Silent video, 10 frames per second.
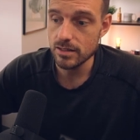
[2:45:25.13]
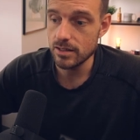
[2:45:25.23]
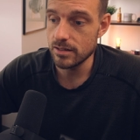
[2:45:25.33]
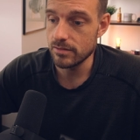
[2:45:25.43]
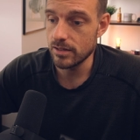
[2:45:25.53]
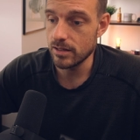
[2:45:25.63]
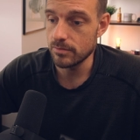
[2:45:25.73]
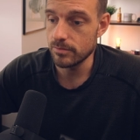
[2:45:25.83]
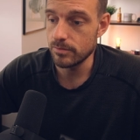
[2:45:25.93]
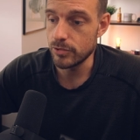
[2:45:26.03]

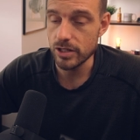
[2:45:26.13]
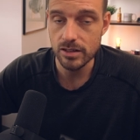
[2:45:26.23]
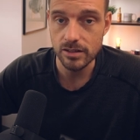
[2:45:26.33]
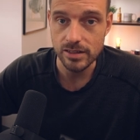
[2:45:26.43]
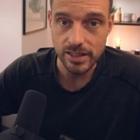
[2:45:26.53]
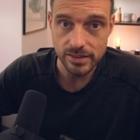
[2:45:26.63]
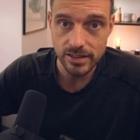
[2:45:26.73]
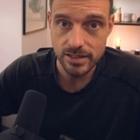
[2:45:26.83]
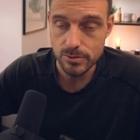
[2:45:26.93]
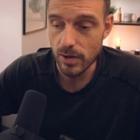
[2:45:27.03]
Um, put it on
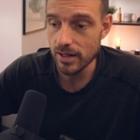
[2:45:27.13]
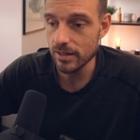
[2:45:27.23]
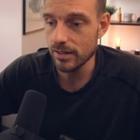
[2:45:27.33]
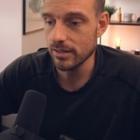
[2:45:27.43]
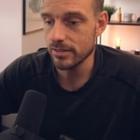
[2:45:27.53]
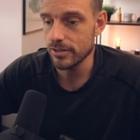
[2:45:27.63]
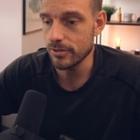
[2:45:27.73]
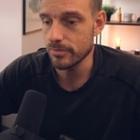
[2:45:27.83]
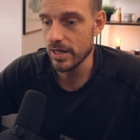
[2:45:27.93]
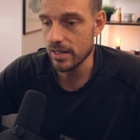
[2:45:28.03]
LinkedIn as well. You
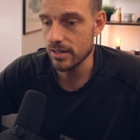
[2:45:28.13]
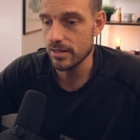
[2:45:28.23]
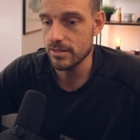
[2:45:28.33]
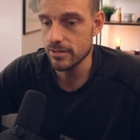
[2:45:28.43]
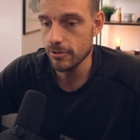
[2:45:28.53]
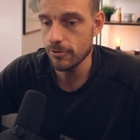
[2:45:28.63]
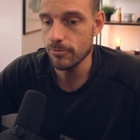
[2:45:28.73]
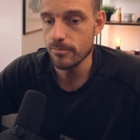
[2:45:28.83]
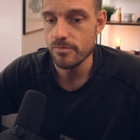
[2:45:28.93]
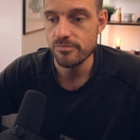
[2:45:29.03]
know, make it
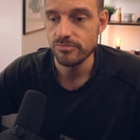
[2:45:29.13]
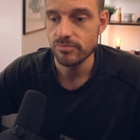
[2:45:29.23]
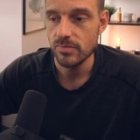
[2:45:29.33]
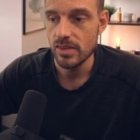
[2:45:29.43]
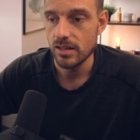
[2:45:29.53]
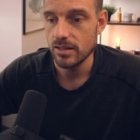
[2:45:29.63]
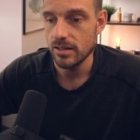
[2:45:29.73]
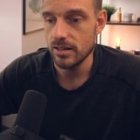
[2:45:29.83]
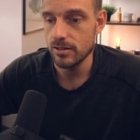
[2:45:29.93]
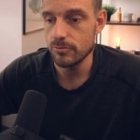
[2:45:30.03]
so.
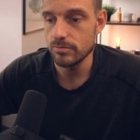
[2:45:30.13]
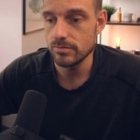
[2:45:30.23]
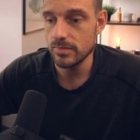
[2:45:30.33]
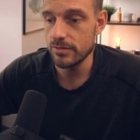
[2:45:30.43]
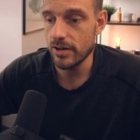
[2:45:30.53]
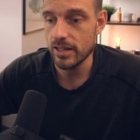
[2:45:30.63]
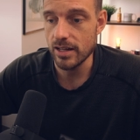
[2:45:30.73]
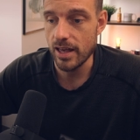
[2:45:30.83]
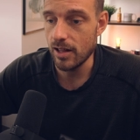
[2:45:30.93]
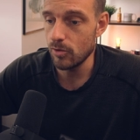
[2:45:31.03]
Uh, if I
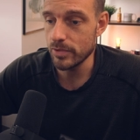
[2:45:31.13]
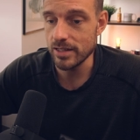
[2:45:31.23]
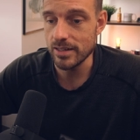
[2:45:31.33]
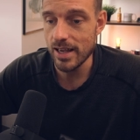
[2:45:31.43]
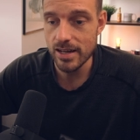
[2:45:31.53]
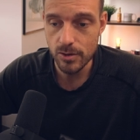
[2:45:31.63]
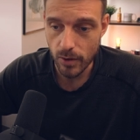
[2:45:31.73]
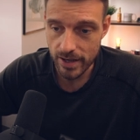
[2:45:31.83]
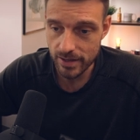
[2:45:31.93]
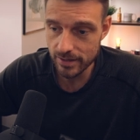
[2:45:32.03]
can help in any
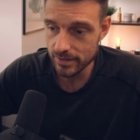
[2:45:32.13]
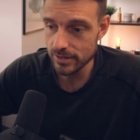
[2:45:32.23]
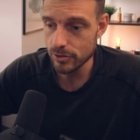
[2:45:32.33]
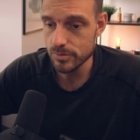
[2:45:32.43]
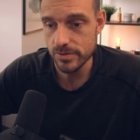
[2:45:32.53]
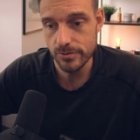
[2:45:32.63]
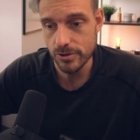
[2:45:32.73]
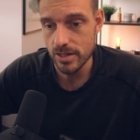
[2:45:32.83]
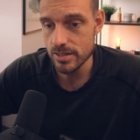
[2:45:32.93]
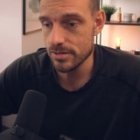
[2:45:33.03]
way in terms of
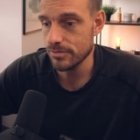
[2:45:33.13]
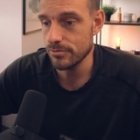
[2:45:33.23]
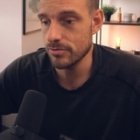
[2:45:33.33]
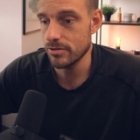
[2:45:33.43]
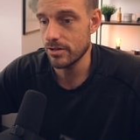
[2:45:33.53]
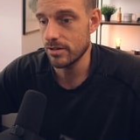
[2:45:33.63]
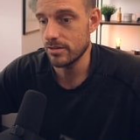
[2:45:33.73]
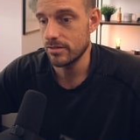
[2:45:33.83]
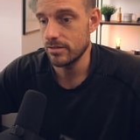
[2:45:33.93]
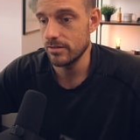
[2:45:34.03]
trust
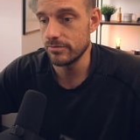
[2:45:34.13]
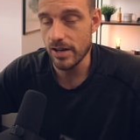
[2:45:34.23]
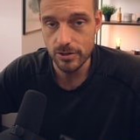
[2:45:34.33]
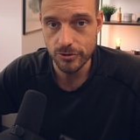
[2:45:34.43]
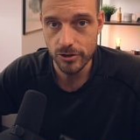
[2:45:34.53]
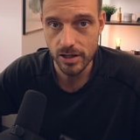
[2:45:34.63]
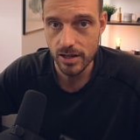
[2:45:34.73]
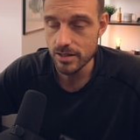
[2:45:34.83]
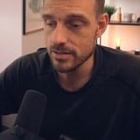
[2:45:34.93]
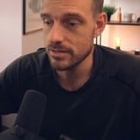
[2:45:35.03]
or vouch for you
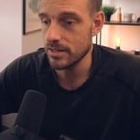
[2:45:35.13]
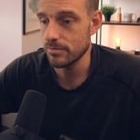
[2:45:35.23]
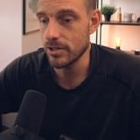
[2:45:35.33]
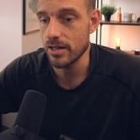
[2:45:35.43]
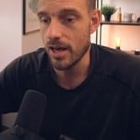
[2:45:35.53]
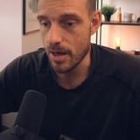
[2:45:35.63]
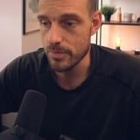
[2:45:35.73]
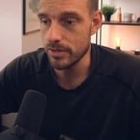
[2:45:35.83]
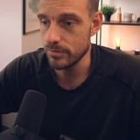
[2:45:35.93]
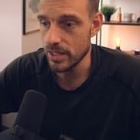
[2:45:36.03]
guys, I'm gonna
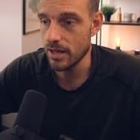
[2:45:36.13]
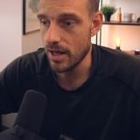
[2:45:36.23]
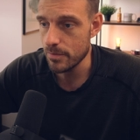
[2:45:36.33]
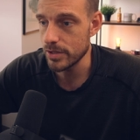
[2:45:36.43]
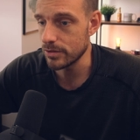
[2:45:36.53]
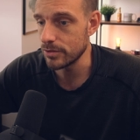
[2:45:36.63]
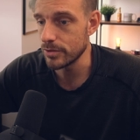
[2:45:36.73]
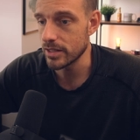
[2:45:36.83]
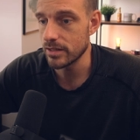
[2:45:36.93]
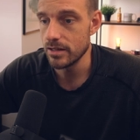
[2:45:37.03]
happy be happy to
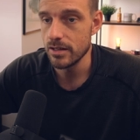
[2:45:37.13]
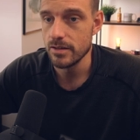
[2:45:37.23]
do it.